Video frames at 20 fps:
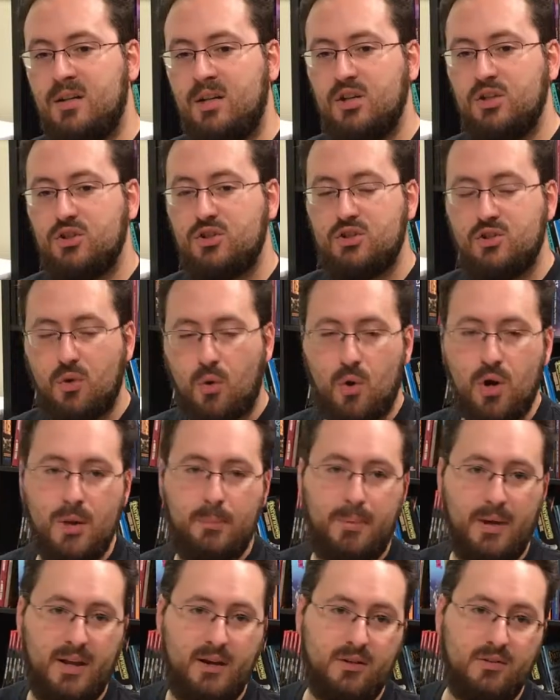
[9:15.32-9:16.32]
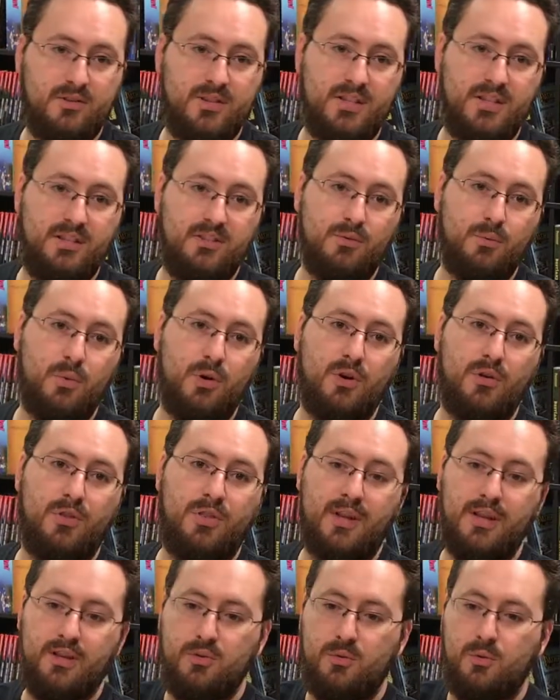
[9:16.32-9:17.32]
story penalties where
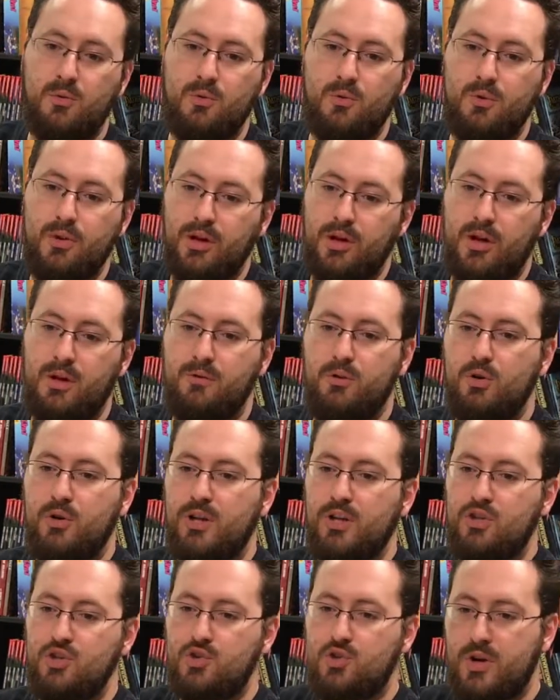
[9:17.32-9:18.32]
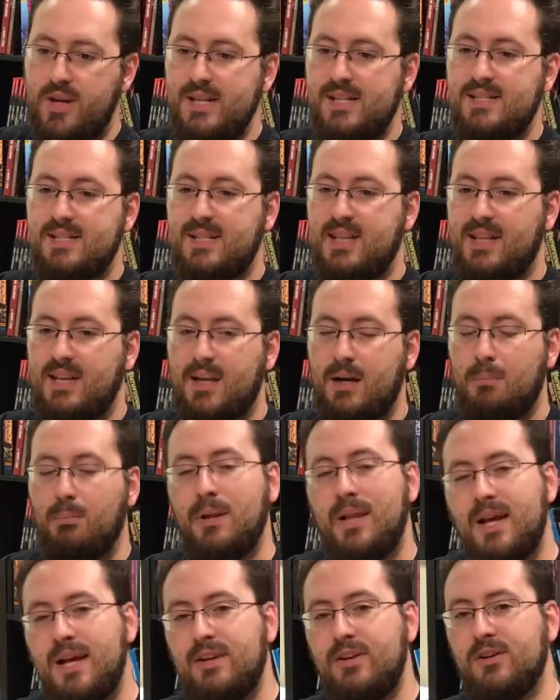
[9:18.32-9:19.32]
you'll get traits that get
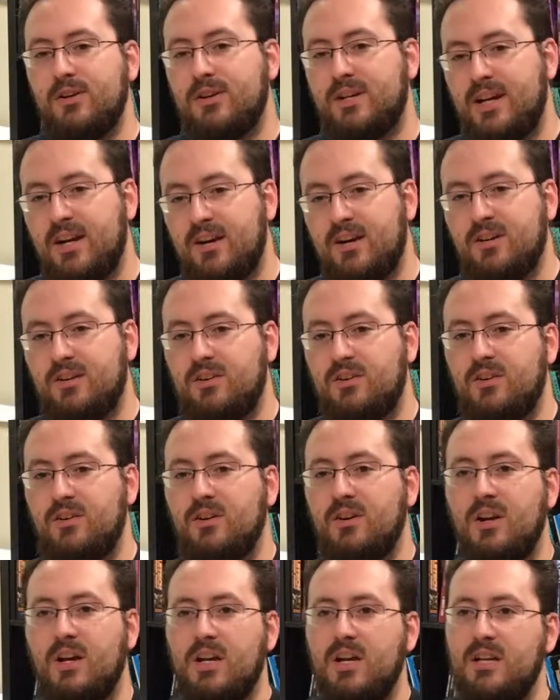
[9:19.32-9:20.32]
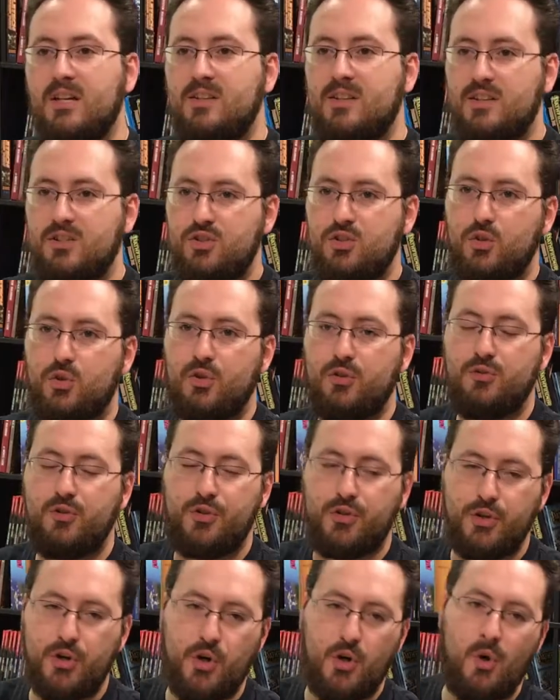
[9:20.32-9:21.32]
applied to your character that sort of
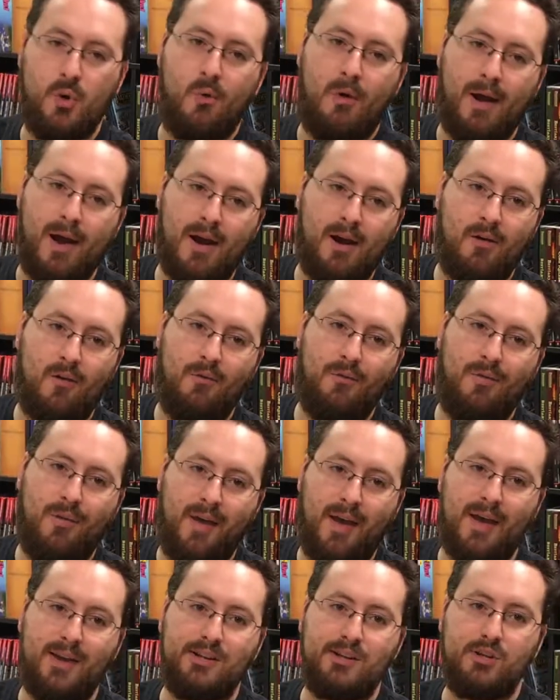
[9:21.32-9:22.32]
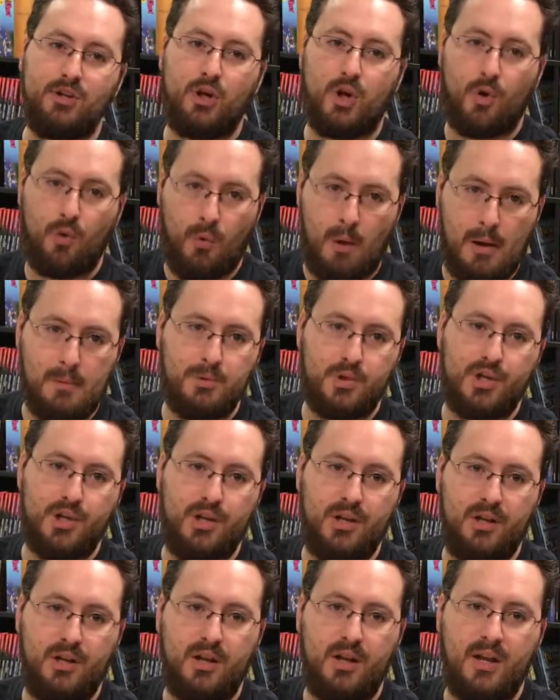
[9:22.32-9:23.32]
show how that
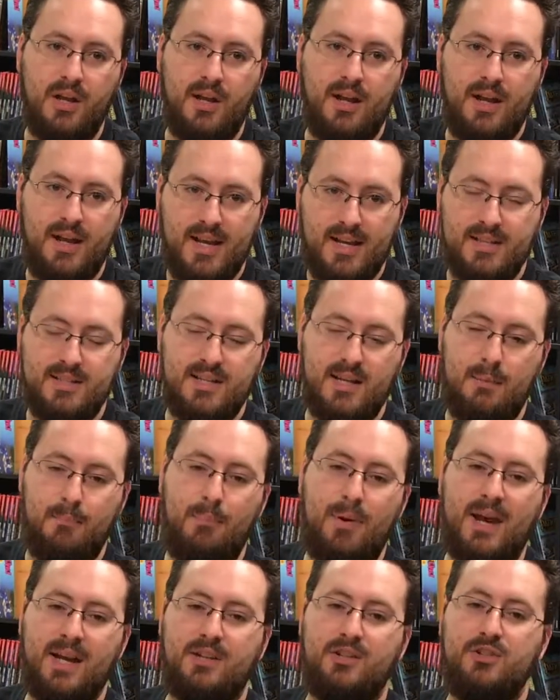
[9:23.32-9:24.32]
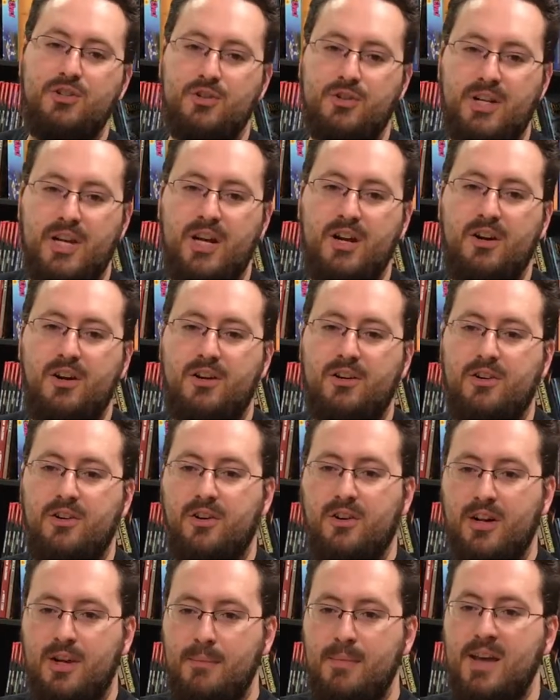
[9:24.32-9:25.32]
corruption has impacted your character,
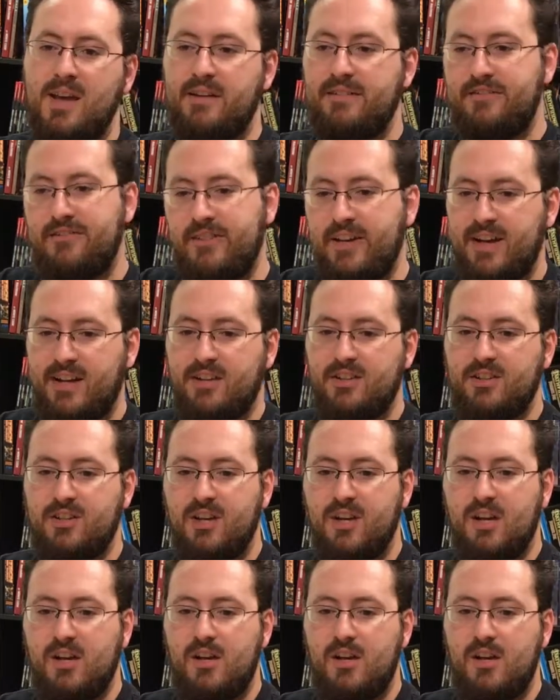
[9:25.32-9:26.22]
and it may affect